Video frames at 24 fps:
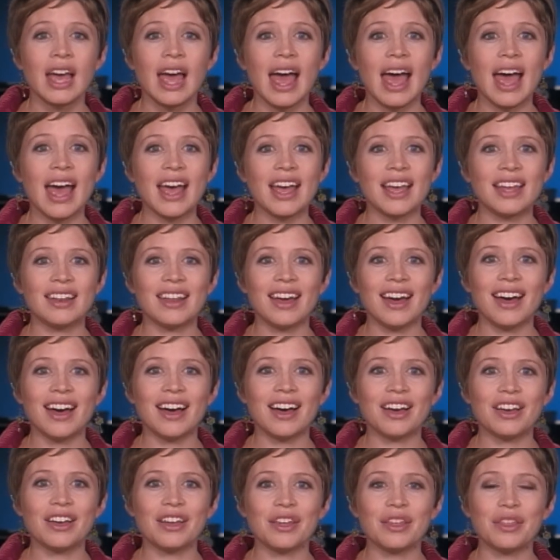and
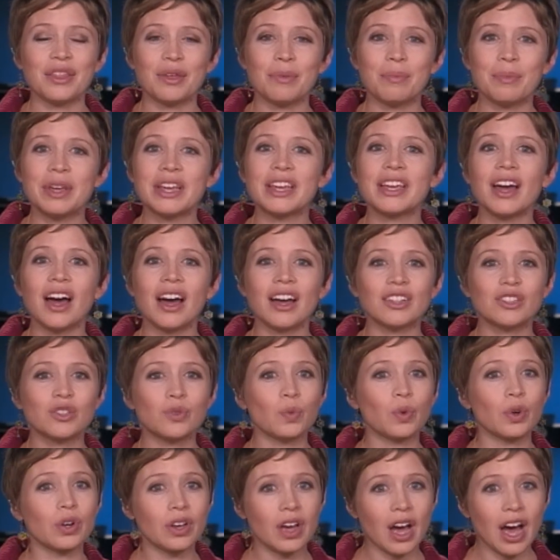uh, the big guns
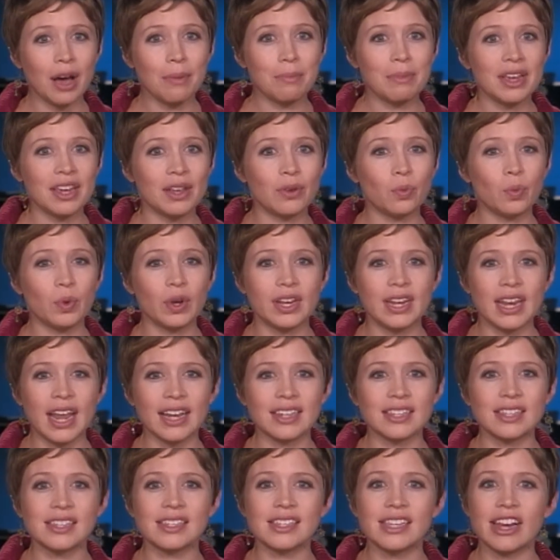will come in when
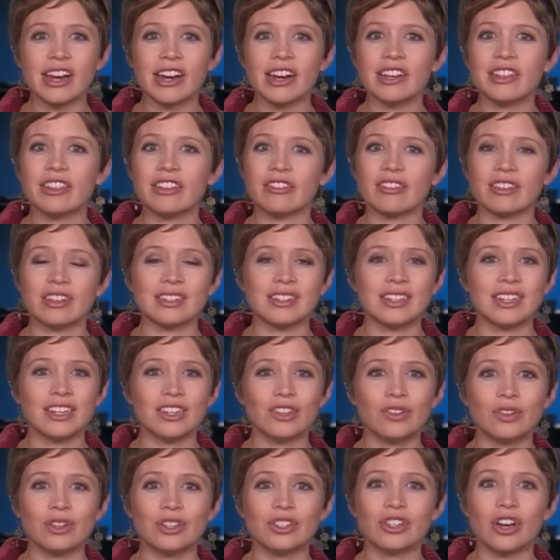necessary and they'll
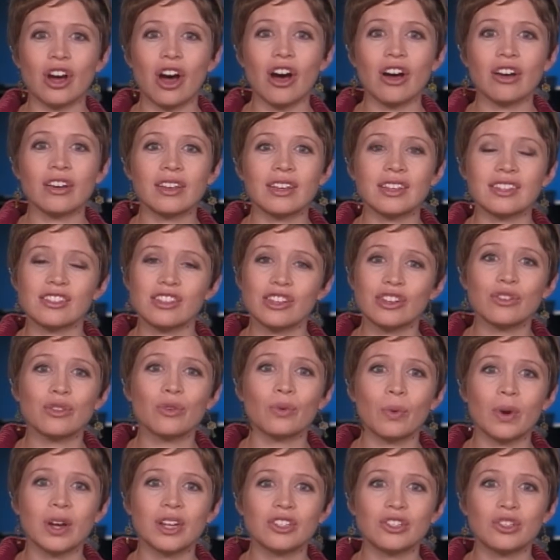continue to talk because they're the
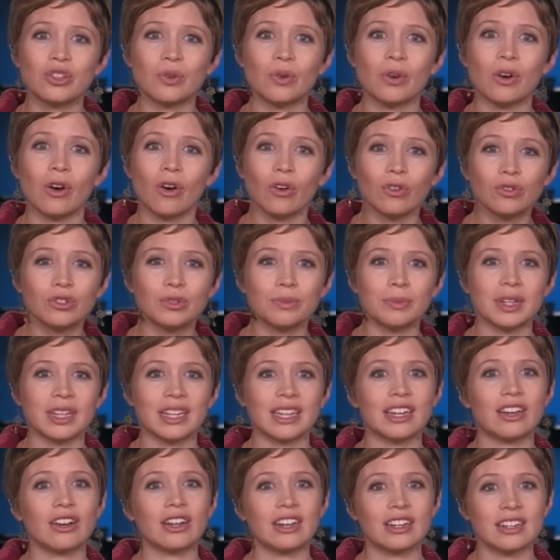ones who are
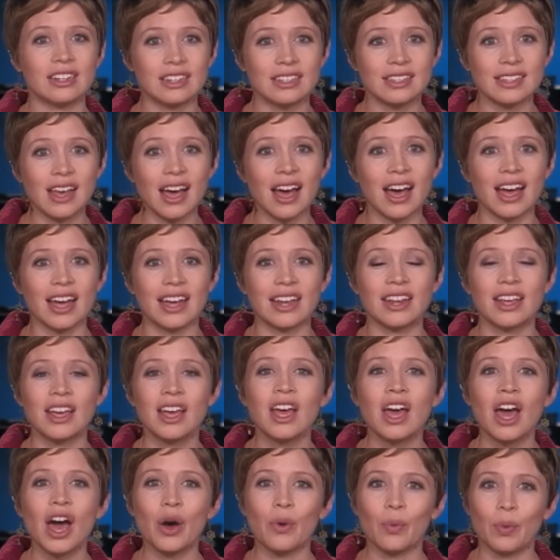ultimately going to decide
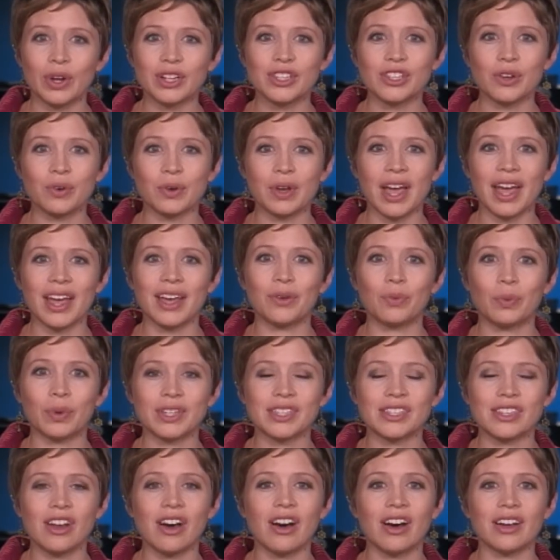what's okay and
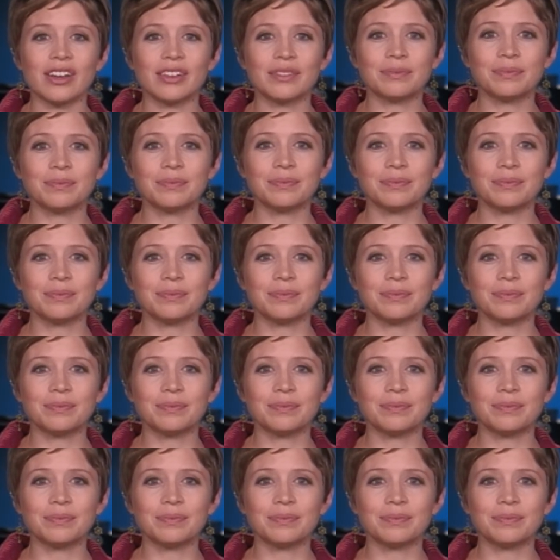what's not. We